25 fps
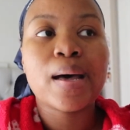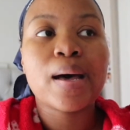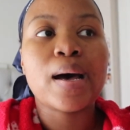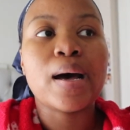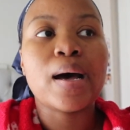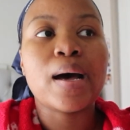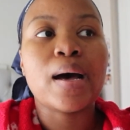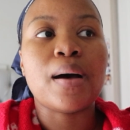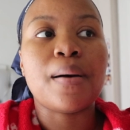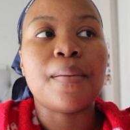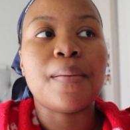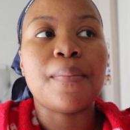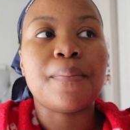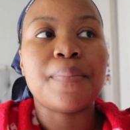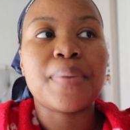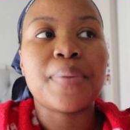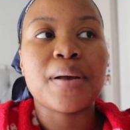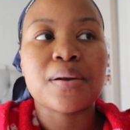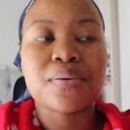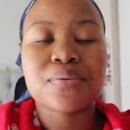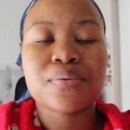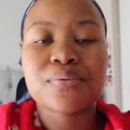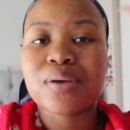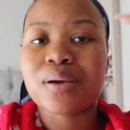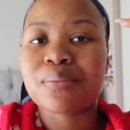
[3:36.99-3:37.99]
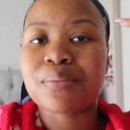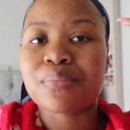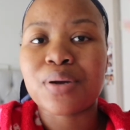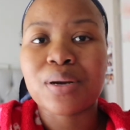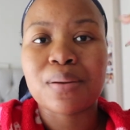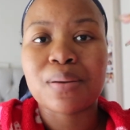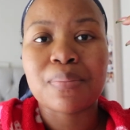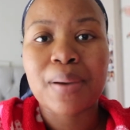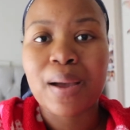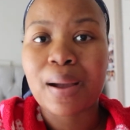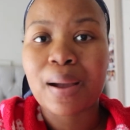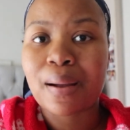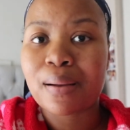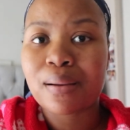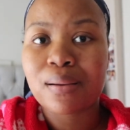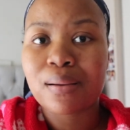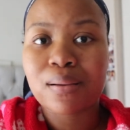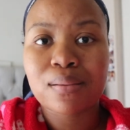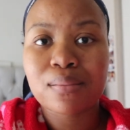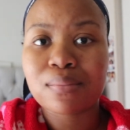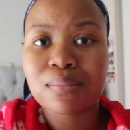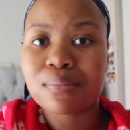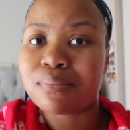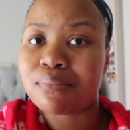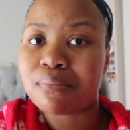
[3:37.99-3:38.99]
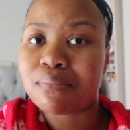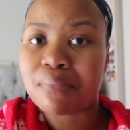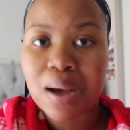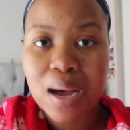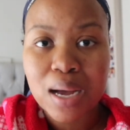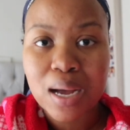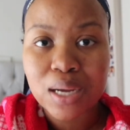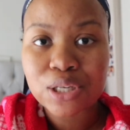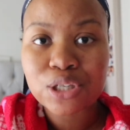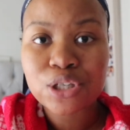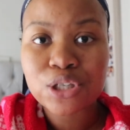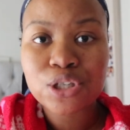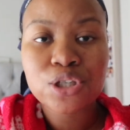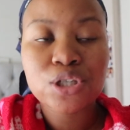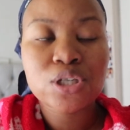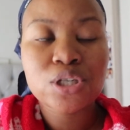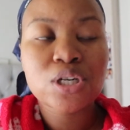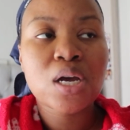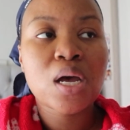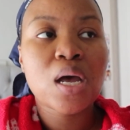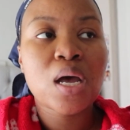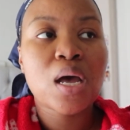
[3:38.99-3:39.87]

but I don't think I'm gonna pack much.